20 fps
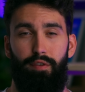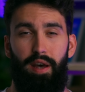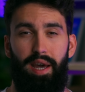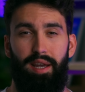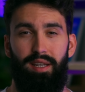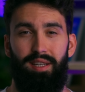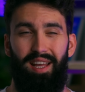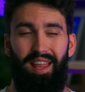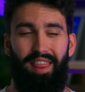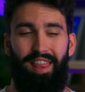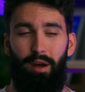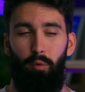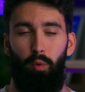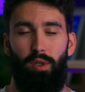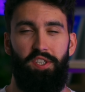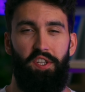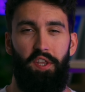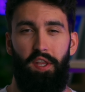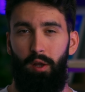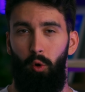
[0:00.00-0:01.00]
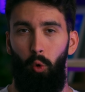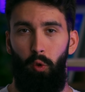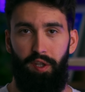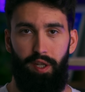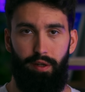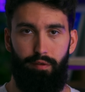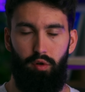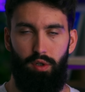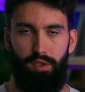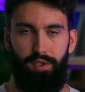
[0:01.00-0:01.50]
in fact, that wasn't the only
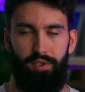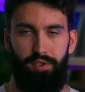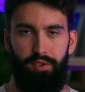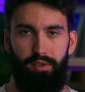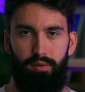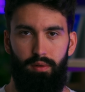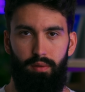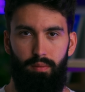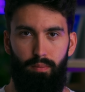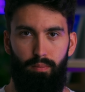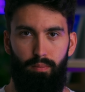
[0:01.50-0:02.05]
difference.